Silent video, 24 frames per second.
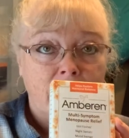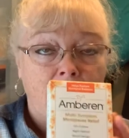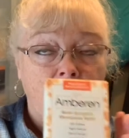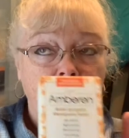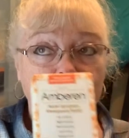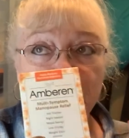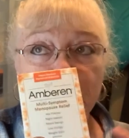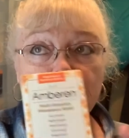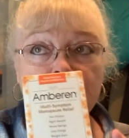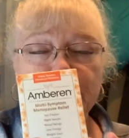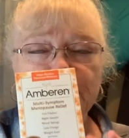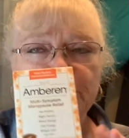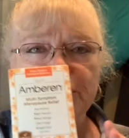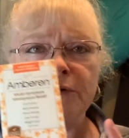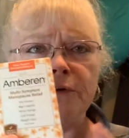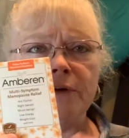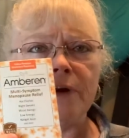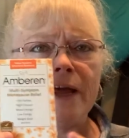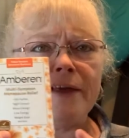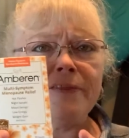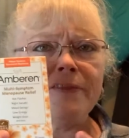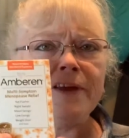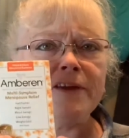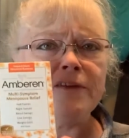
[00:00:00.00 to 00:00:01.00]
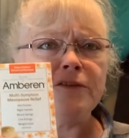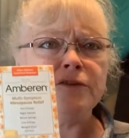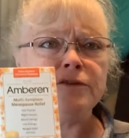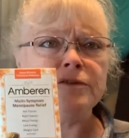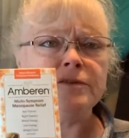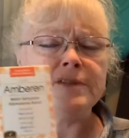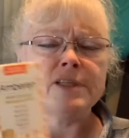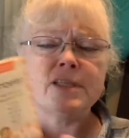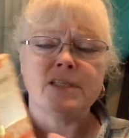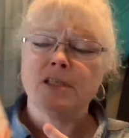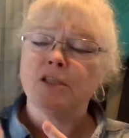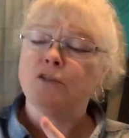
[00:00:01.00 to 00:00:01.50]
really do. And I think
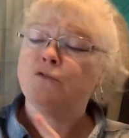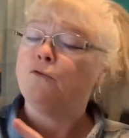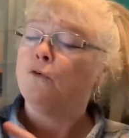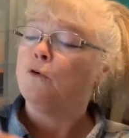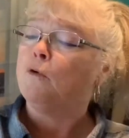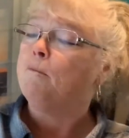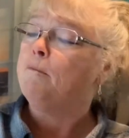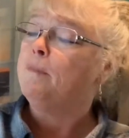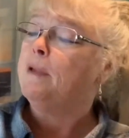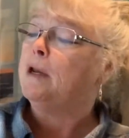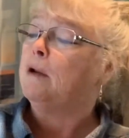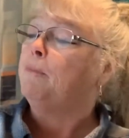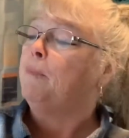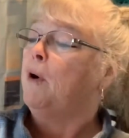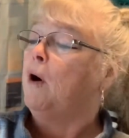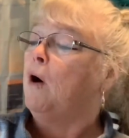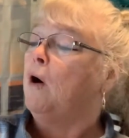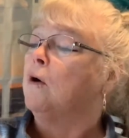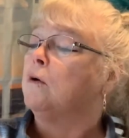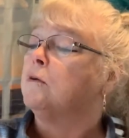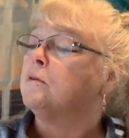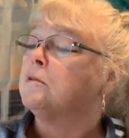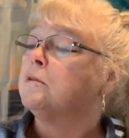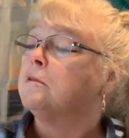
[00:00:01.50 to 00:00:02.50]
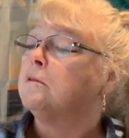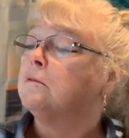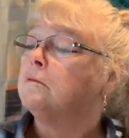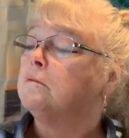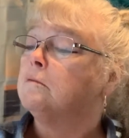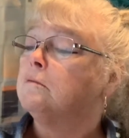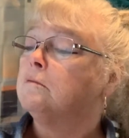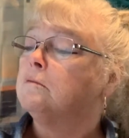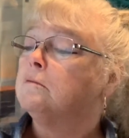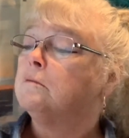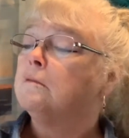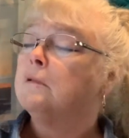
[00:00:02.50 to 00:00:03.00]
this is for menopause.
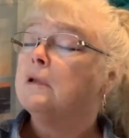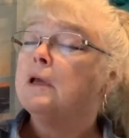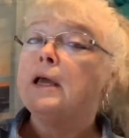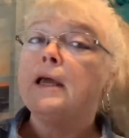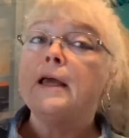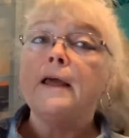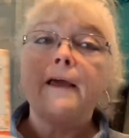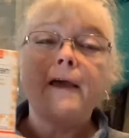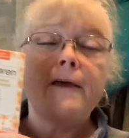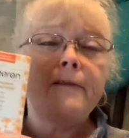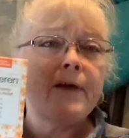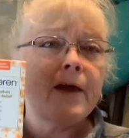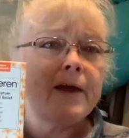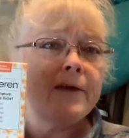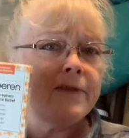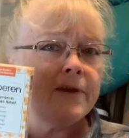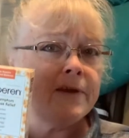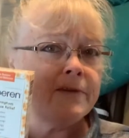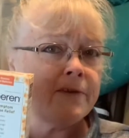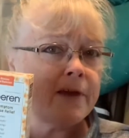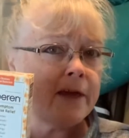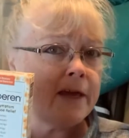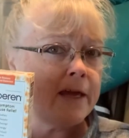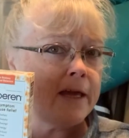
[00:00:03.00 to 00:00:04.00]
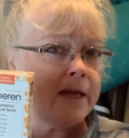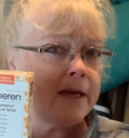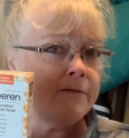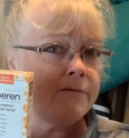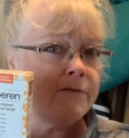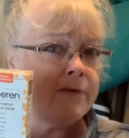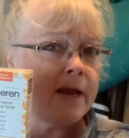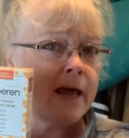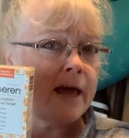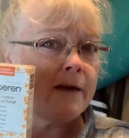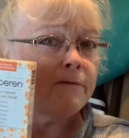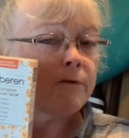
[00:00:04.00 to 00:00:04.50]
And I think they
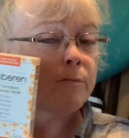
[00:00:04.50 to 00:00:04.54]
have, have a